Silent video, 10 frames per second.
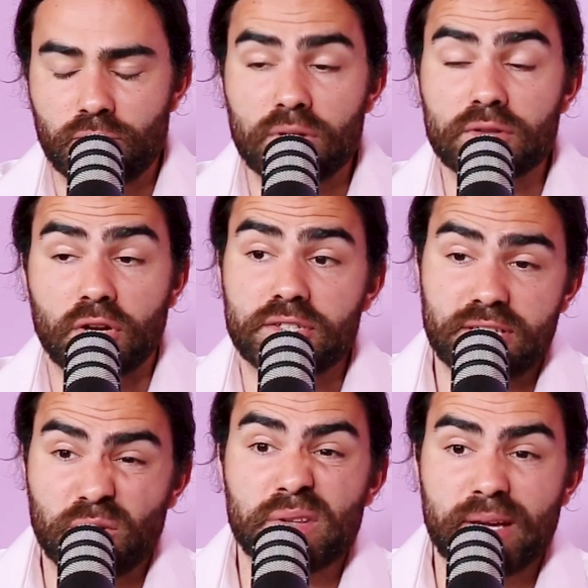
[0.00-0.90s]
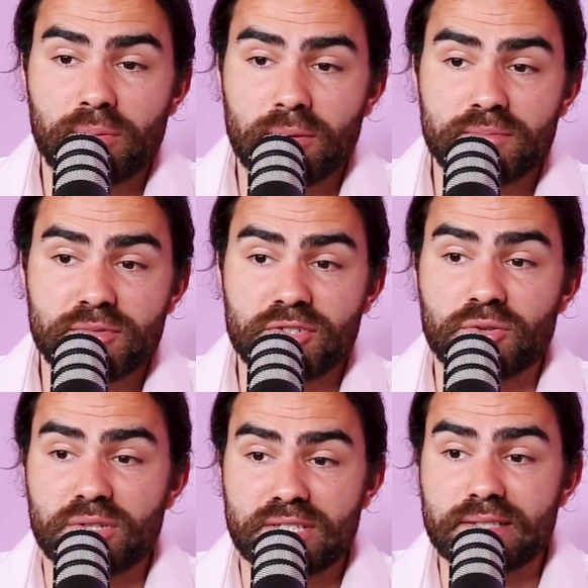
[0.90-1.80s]
well, not deal with their problems because
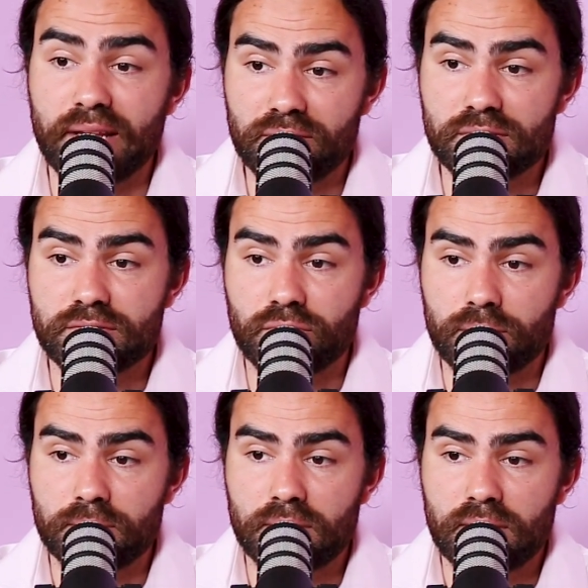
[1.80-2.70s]
you're watching Devil's Dorp.